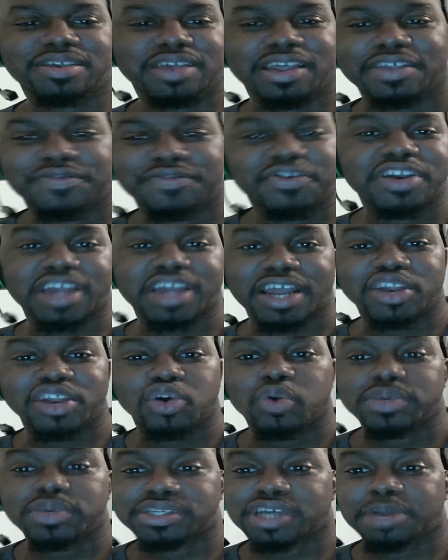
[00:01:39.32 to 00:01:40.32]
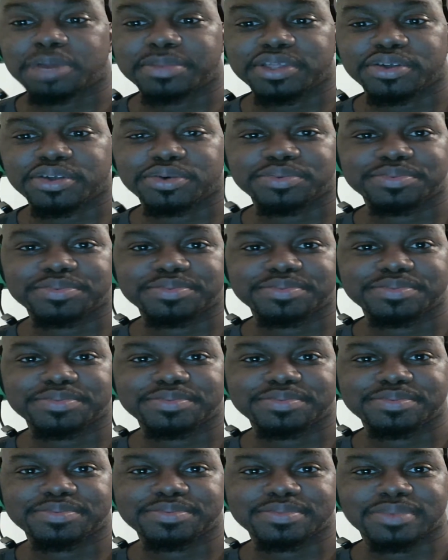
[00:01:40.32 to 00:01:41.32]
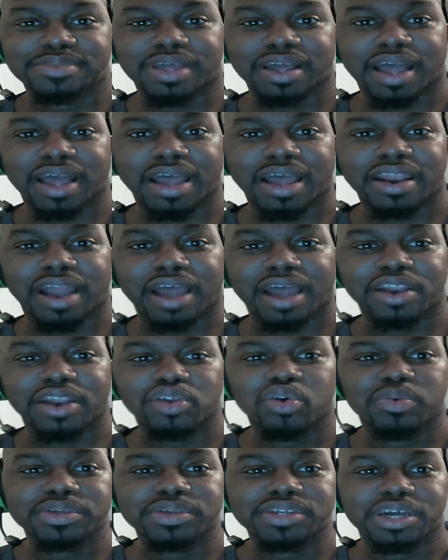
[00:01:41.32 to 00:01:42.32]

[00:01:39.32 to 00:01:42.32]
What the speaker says: It's funny, I knew it was coming though. I knew it was